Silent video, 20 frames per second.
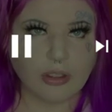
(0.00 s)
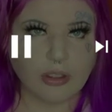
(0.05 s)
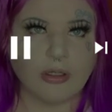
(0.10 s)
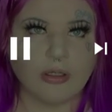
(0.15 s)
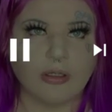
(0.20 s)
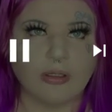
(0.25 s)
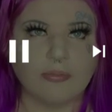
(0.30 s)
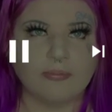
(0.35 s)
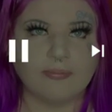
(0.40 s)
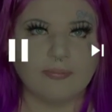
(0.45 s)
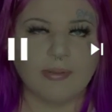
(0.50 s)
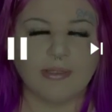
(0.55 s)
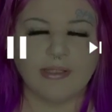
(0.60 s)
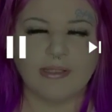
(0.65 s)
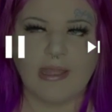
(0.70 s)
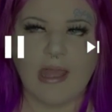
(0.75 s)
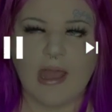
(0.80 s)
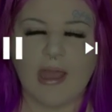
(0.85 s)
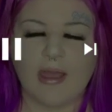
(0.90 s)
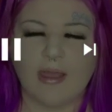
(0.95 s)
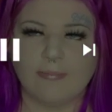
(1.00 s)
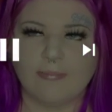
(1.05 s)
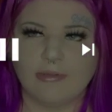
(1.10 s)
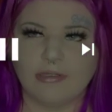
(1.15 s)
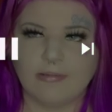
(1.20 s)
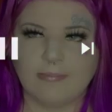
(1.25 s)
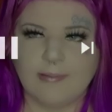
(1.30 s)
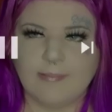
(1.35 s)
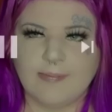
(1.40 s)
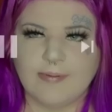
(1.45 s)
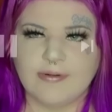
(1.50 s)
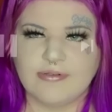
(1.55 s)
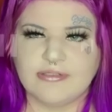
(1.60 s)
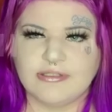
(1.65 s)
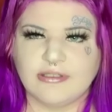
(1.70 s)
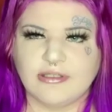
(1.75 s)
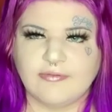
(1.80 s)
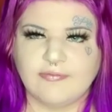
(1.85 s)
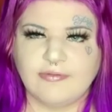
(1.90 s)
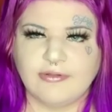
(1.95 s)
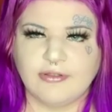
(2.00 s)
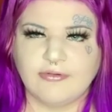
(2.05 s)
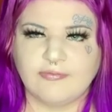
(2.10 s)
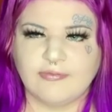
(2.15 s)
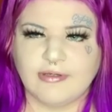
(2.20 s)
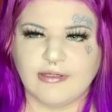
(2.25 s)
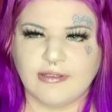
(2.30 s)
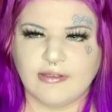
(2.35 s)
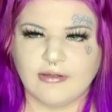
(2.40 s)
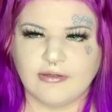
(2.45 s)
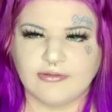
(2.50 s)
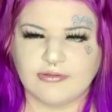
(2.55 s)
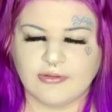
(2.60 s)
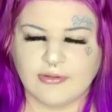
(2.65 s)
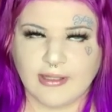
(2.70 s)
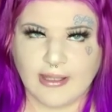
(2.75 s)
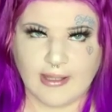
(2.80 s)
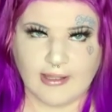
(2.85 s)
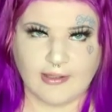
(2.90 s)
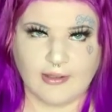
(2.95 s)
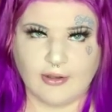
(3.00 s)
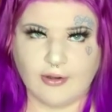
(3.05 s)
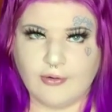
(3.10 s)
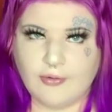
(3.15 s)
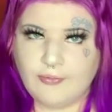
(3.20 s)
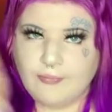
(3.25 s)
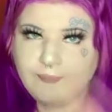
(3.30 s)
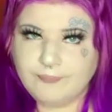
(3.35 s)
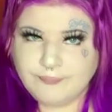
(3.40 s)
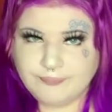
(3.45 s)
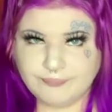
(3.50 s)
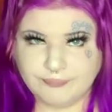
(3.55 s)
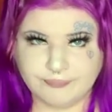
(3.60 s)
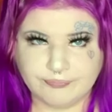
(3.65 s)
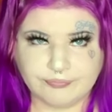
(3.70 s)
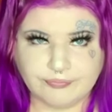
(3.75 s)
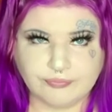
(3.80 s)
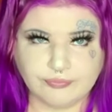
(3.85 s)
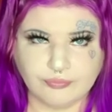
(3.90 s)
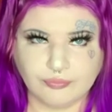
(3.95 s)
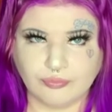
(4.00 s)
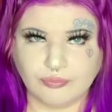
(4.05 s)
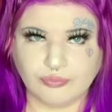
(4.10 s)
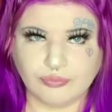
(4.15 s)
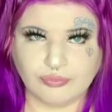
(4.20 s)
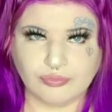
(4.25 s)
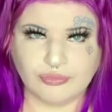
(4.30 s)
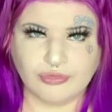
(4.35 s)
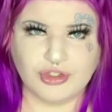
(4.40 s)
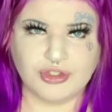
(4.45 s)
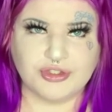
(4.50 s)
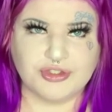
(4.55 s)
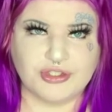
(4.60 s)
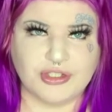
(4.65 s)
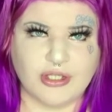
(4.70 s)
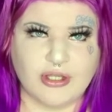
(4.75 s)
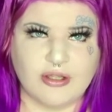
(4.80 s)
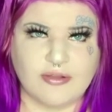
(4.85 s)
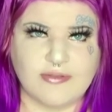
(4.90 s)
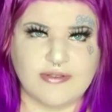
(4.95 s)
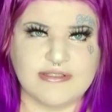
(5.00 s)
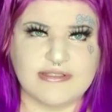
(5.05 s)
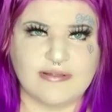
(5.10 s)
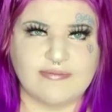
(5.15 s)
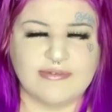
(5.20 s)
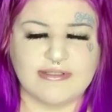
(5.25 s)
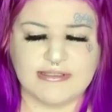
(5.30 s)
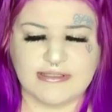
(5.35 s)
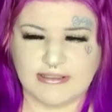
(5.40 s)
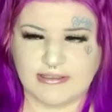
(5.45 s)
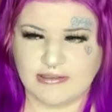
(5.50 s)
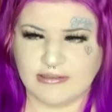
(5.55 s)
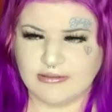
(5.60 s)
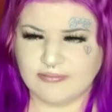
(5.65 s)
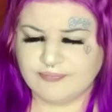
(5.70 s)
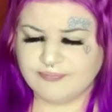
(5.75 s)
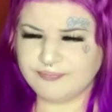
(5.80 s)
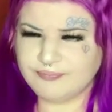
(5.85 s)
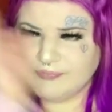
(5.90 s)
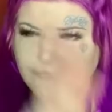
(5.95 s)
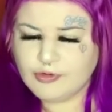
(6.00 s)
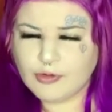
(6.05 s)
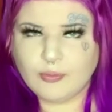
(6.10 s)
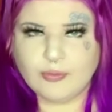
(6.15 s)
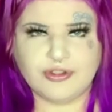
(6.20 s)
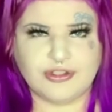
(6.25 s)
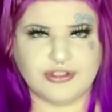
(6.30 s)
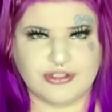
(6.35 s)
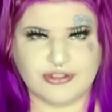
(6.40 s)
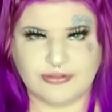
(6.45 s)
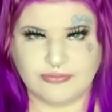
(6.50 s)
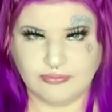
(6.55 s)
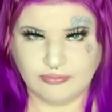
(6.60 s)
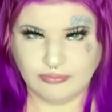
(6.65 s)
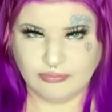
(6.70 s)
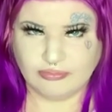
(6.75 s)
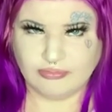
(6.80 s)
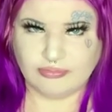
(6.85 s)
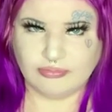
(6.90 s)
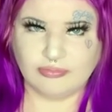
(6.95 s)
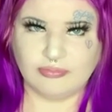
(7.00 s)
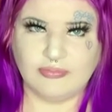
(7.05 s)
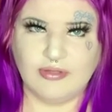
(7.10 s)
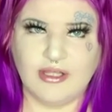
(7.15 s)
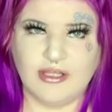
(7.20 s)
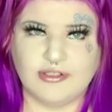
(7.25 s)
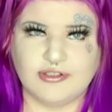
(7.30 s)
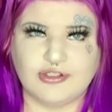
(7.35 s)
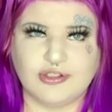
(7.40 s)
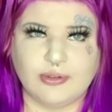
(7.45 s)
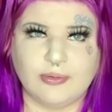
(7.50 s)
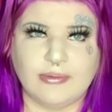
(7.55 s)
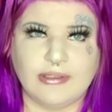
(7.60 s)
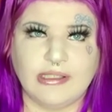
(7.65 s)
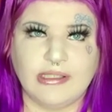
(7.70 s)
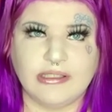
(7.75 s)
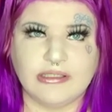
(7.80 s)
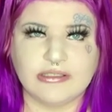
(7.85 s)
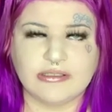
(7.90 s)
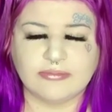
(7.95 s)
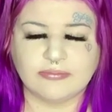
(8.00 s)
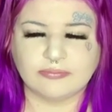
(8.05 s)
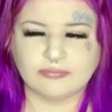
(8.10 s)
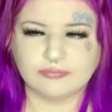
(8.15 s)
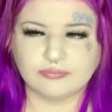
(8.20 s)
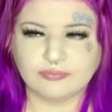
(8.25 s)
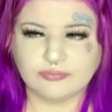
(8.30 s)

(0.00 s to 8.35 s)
But yeah, I'm gonna be posting a few videos. Okay, I go to jail on the 17th, which is in 2 weeks.